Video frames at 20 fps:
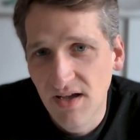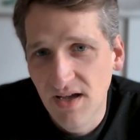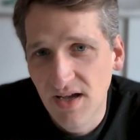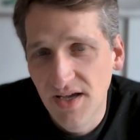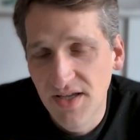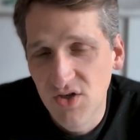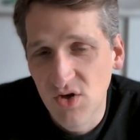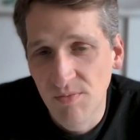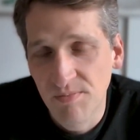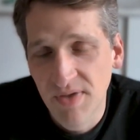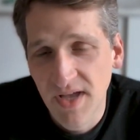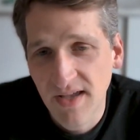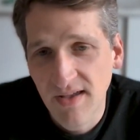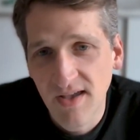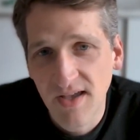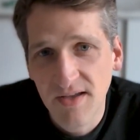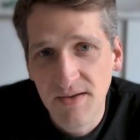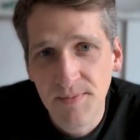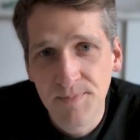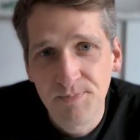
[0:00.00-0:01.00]
you're
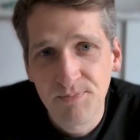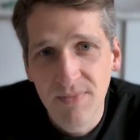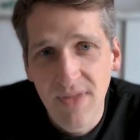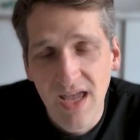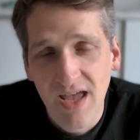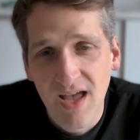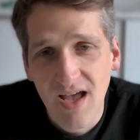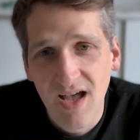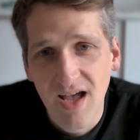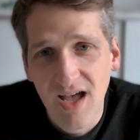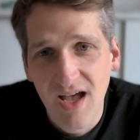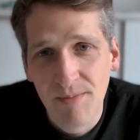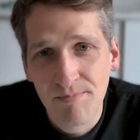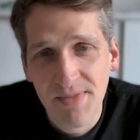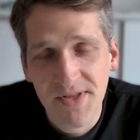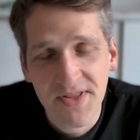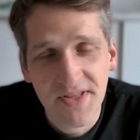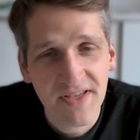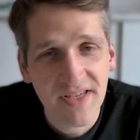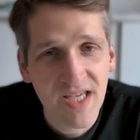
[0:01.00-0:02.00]
picking.
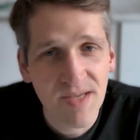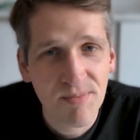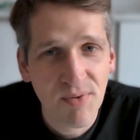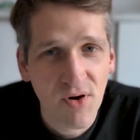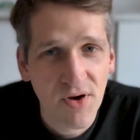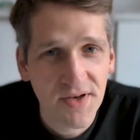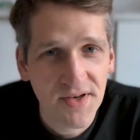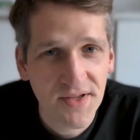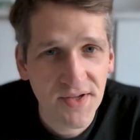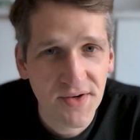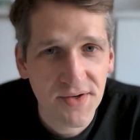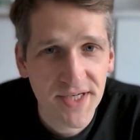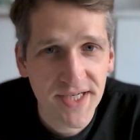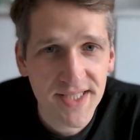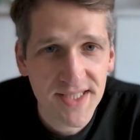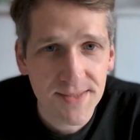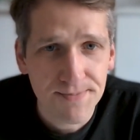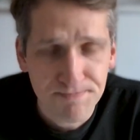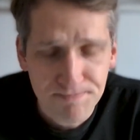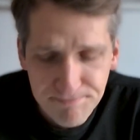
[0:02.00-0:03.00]
But the key point here
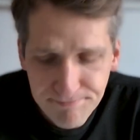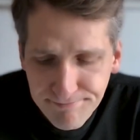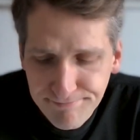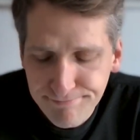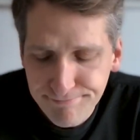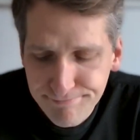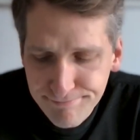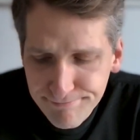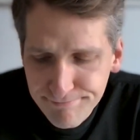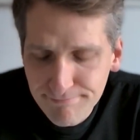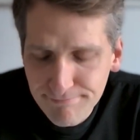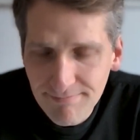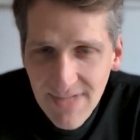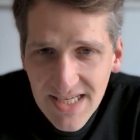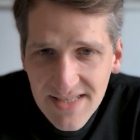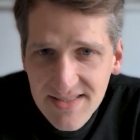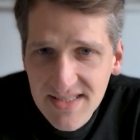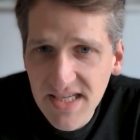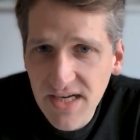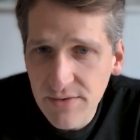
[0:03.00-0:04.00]
is
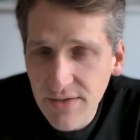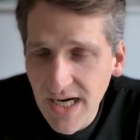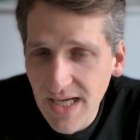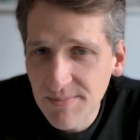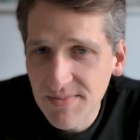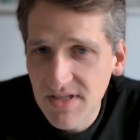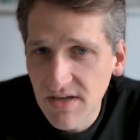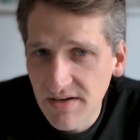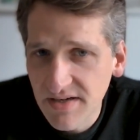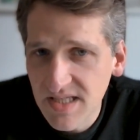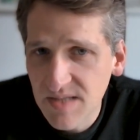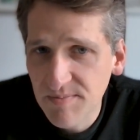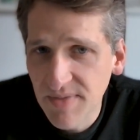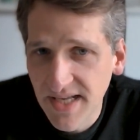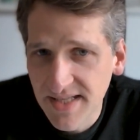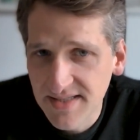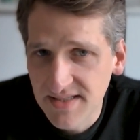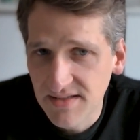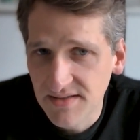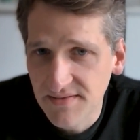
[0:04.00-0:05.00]
CRMs are
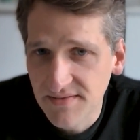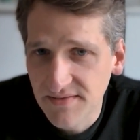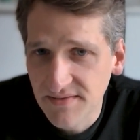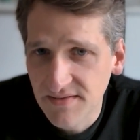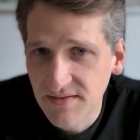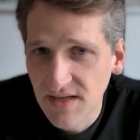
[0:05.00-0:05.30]
expensive.